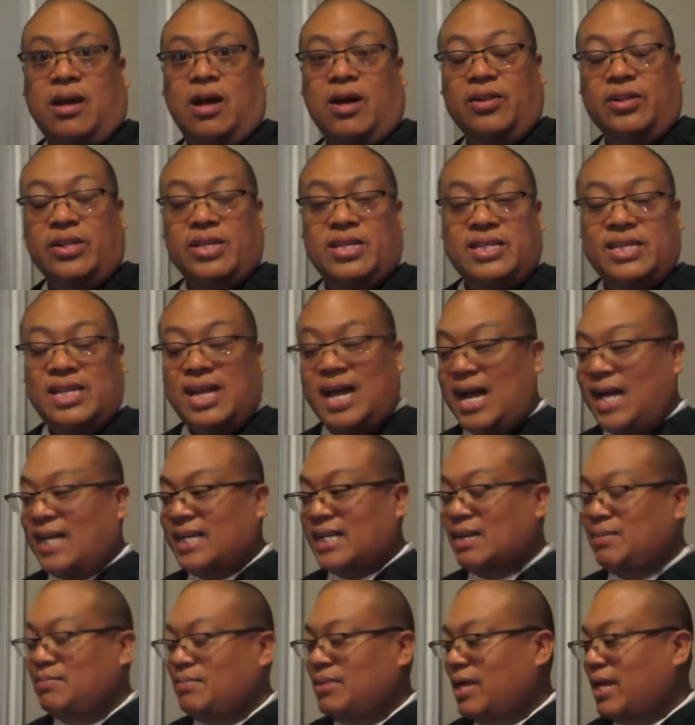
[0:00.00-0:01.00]
on these
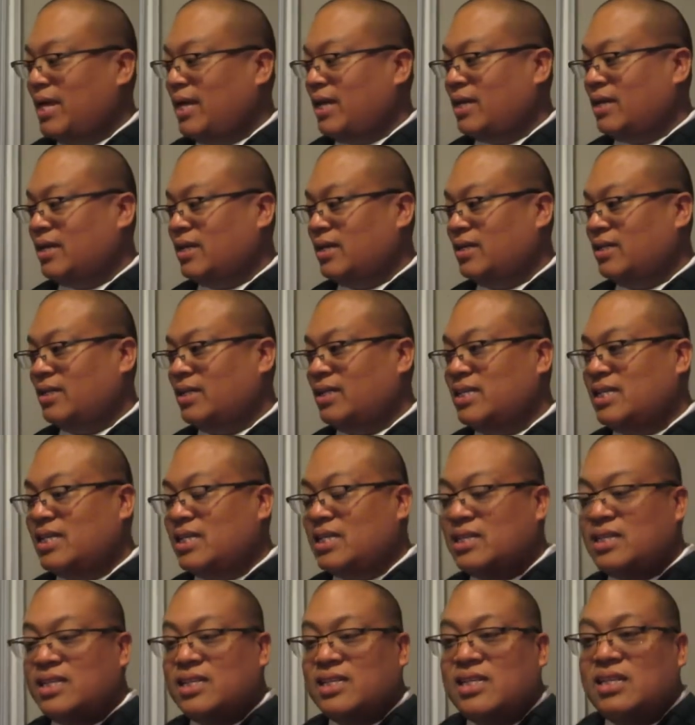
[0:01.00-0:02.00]
guys. I'm like, This
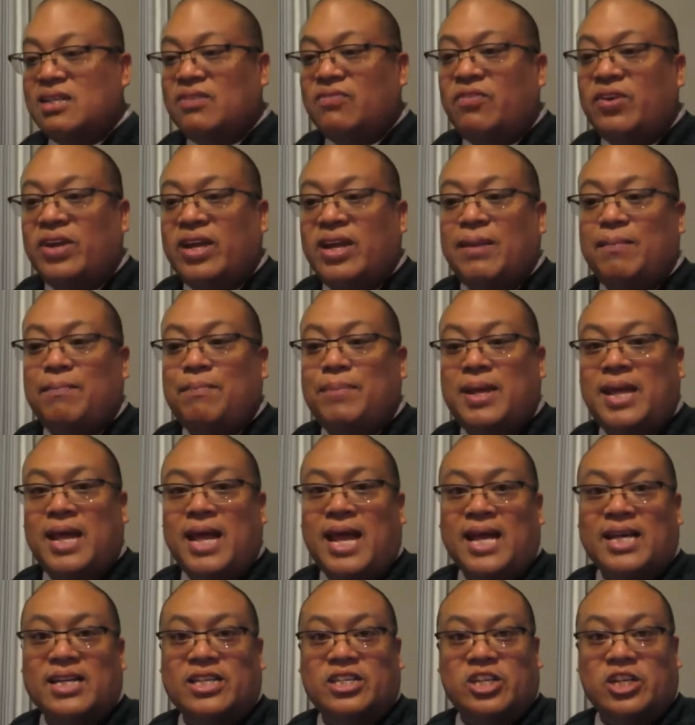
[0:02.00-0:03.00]
is this is freaking B
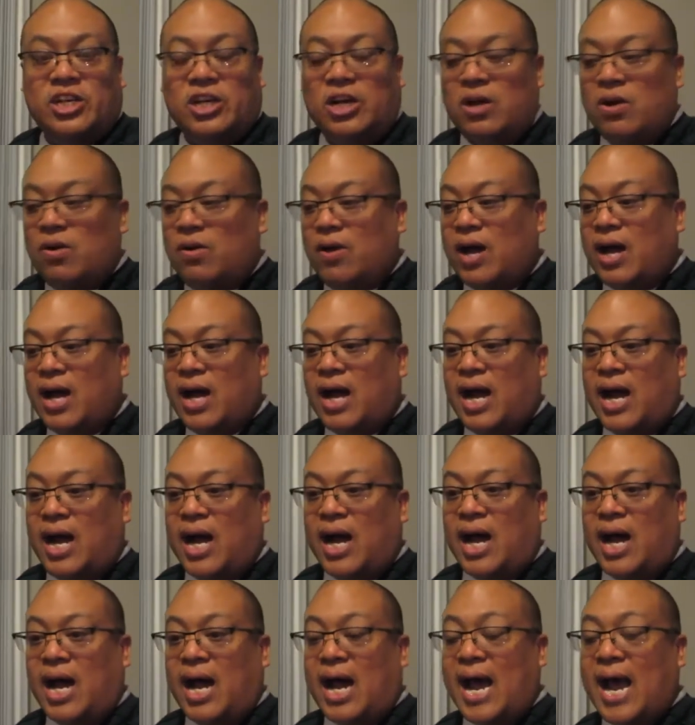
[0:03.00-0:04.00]
S, you know?
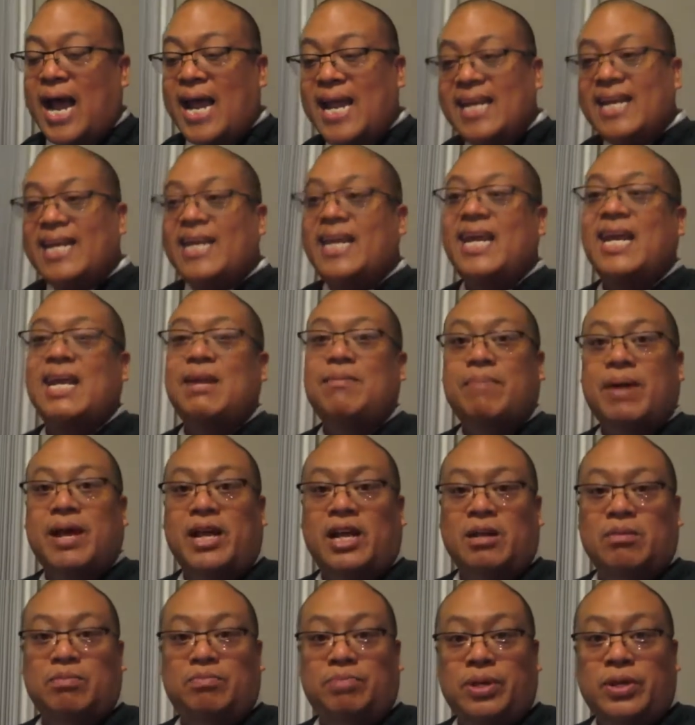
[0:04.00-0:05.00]
I need
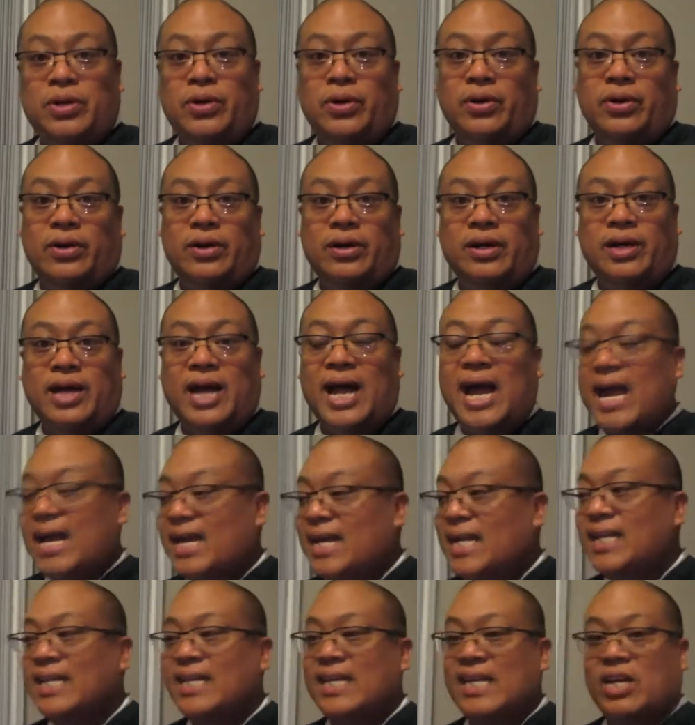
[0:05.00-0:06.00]
my computer. I
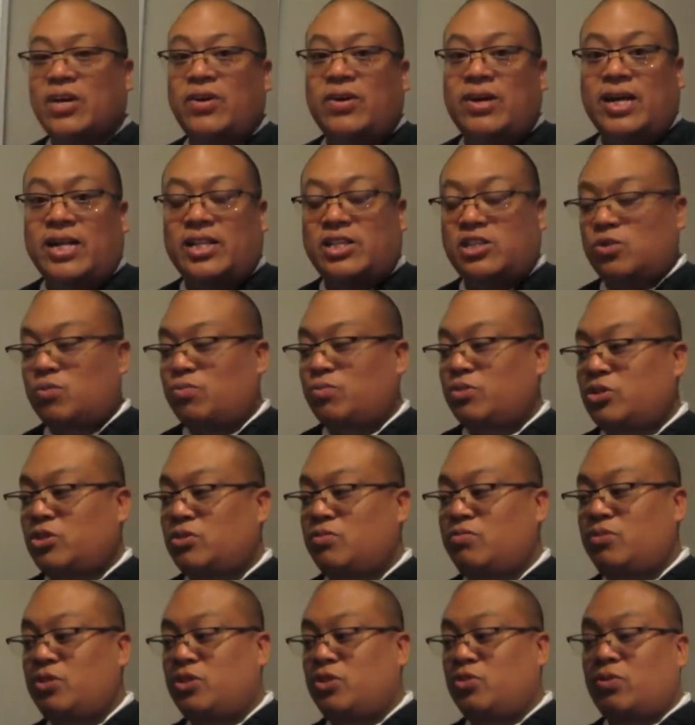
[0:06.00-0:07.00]
need the internet to,
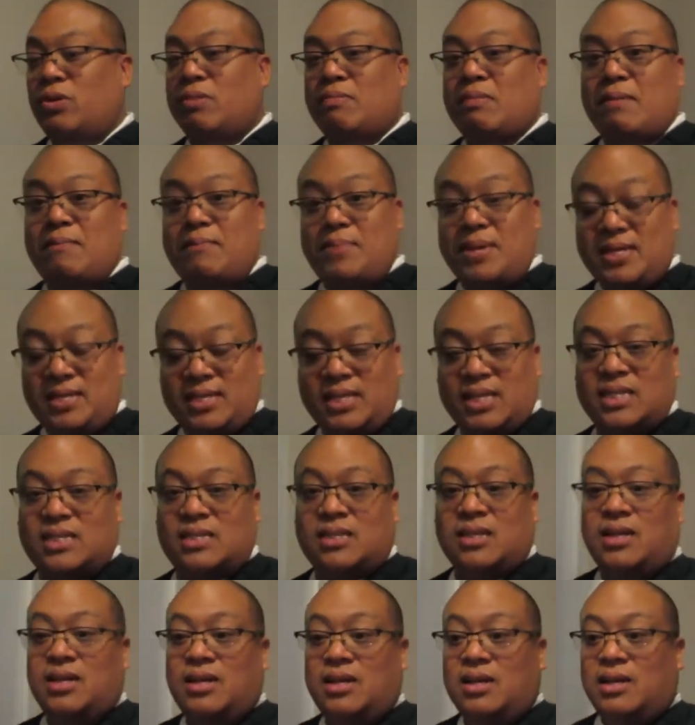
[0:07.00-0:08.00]
to, to run my
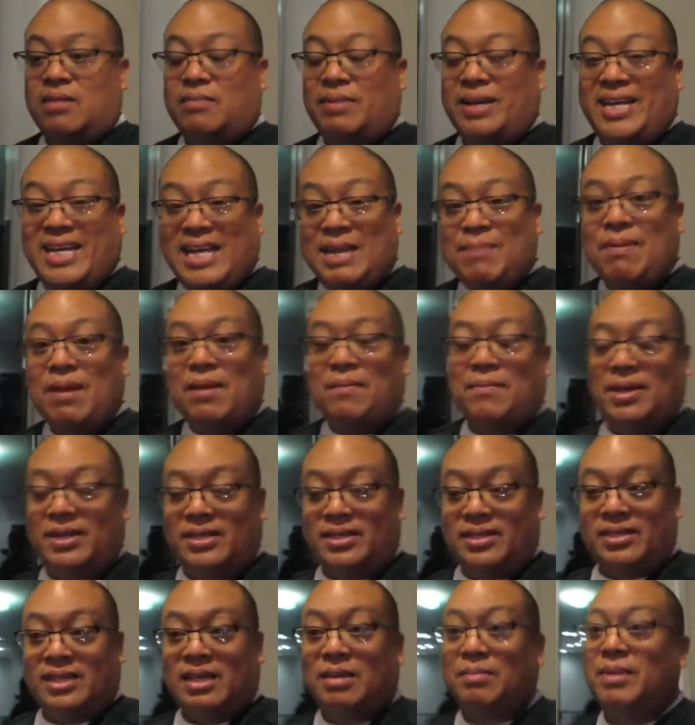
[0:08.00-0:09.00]
business, my eBay
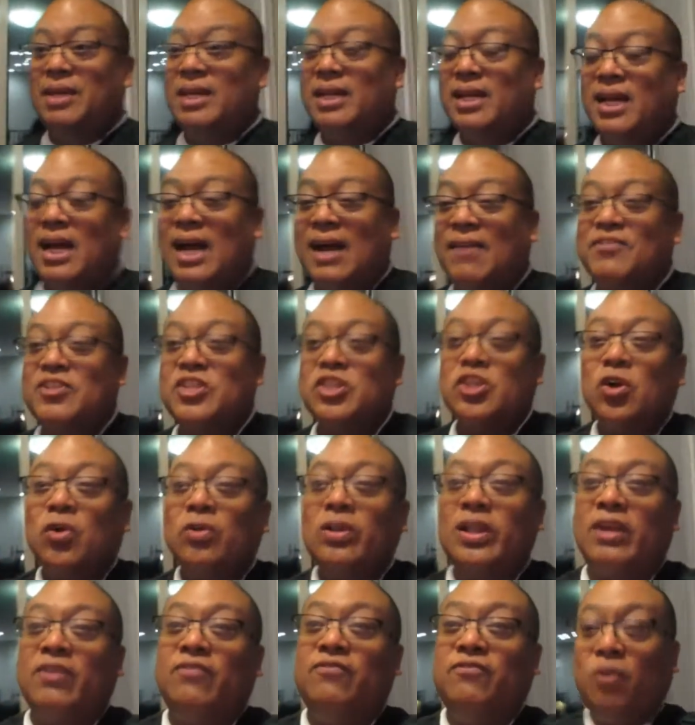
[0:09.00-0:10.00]
business. I mean, I've
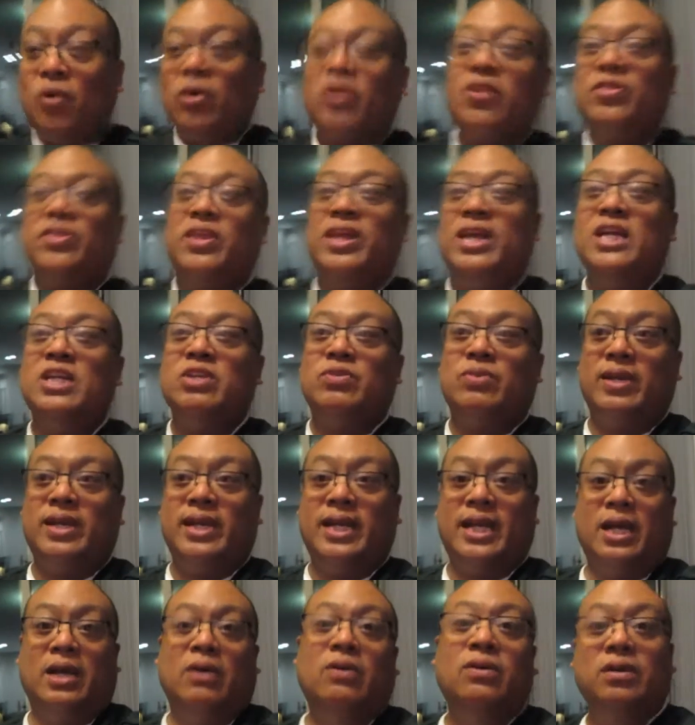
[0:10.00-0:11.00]
sold like four things
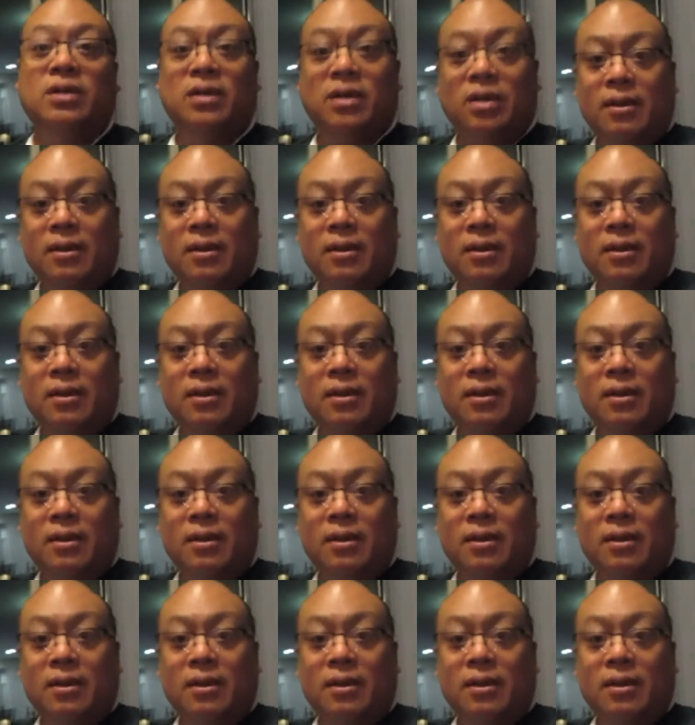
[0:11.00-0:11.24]
right now,